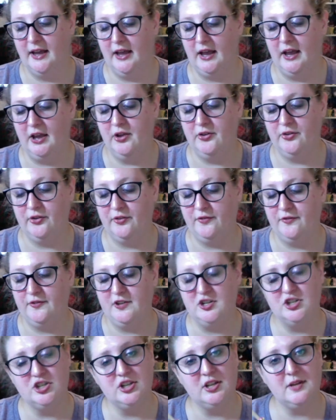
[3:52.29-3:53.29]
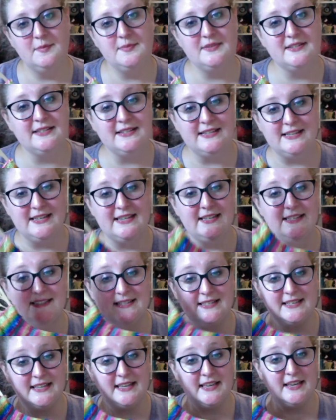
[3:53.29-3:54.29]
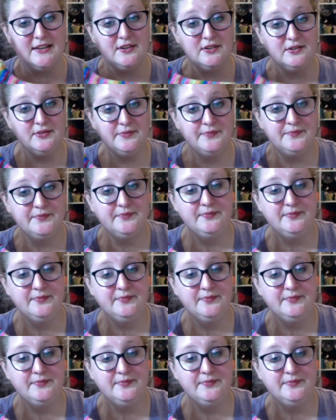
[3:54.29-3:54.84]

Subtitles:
I use a fish lips kiss heel,